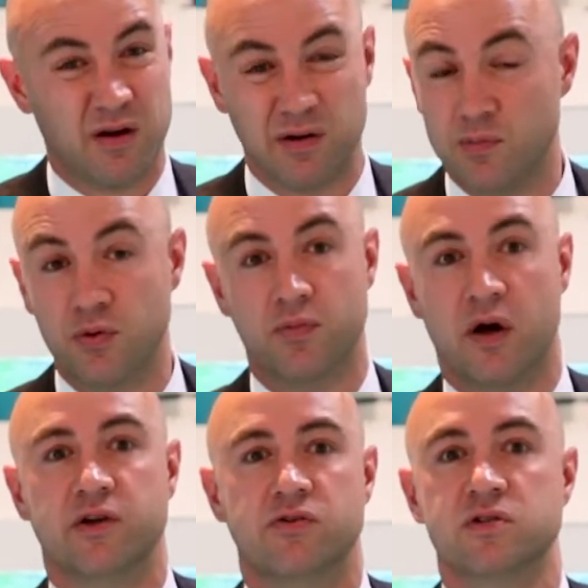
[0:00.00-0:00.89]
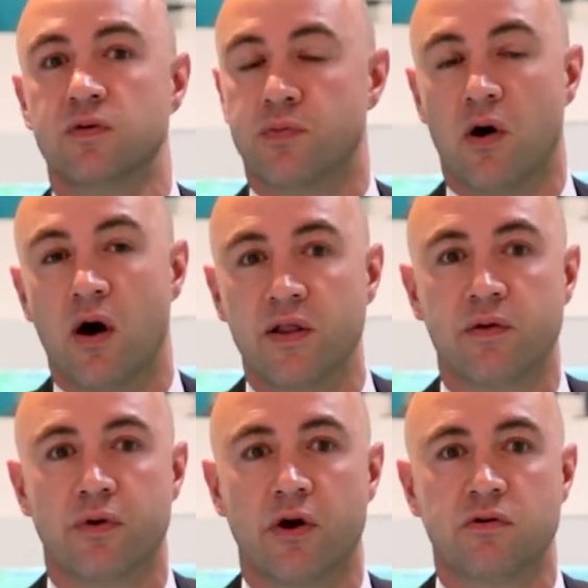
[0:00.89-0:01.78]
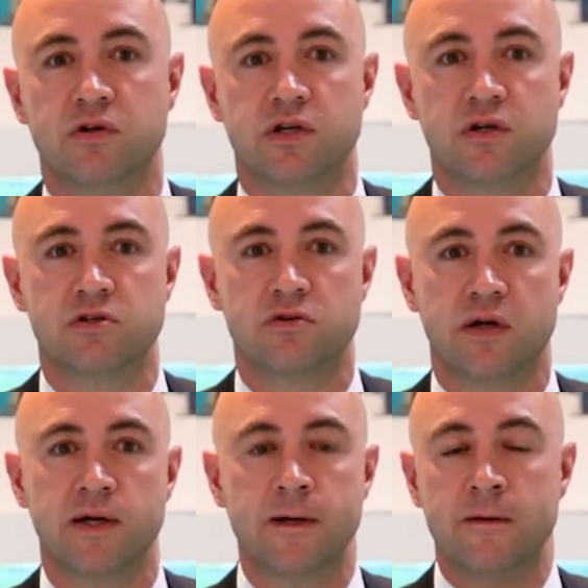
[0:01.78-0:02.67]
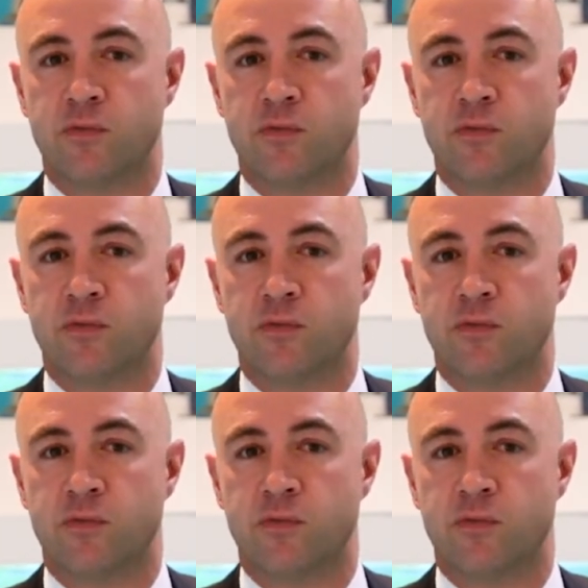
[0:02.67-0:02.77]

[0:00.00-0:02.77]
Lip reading: I'm going to put my endorsement behind the brokerage industry.